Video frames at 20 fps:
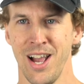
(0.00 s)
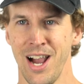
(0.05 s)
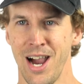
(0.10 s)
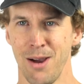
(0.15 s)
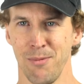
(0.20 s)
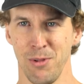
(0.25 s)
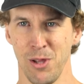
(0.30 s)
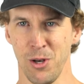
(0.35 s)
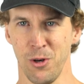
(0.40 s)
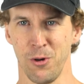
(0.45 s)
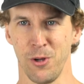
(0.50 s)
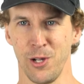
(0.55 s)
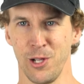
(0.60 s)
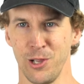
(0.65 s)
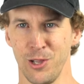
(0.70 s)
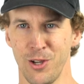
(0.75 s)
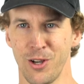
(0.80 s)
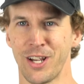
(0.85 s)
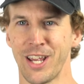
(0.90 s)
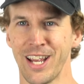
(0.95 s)
I'm literally
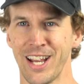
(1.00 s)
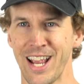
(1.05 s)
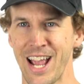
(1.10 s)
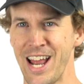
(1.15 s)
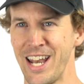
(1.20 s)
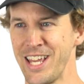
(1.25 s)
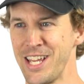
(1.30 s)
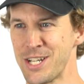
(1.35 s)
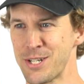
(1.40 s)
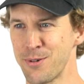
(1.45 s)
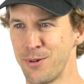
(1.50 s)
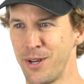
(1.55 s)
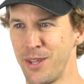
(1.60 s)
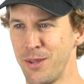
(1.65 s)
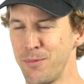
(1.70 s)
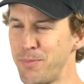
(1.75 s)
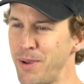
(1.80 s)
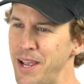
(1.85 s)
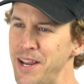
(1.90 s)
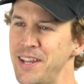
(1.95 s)
looking at each one of the
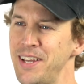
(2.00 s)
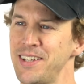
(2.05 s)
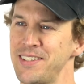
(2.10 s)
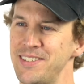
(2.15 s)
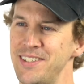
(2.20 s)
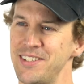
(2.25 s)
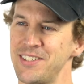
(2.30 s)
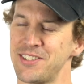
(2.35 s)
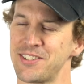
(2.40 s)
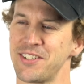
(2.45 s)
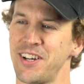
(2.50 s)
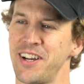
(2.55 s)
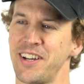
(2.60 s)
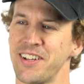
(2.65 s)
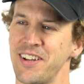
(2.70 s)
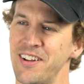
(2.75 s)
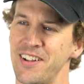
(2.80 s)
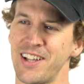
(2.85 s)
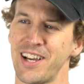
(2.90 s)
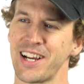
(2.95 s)
paintings and just trying to
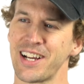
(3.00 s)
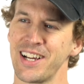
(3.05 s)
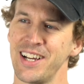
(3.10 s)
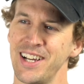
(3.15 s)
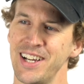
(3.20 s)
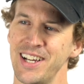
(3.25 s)
go like,